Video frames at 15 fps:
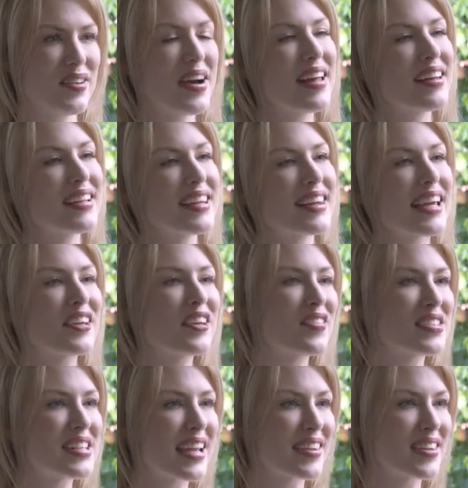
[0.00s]
Well, Alan, thank you
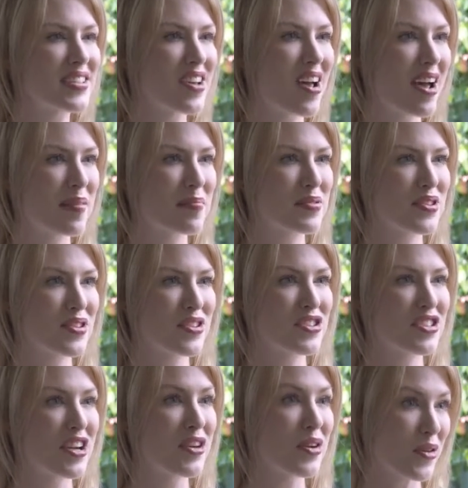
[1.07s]
for taking the time to
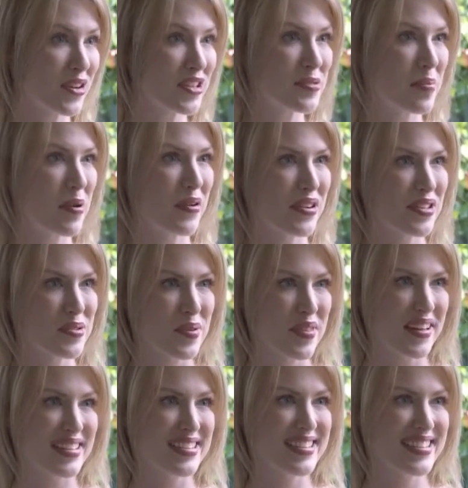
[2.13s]
share your experience with
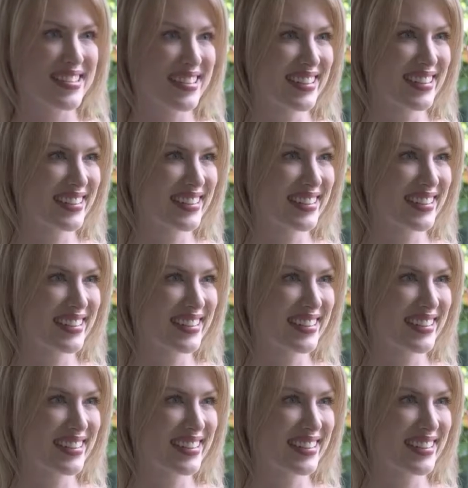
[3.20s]
us.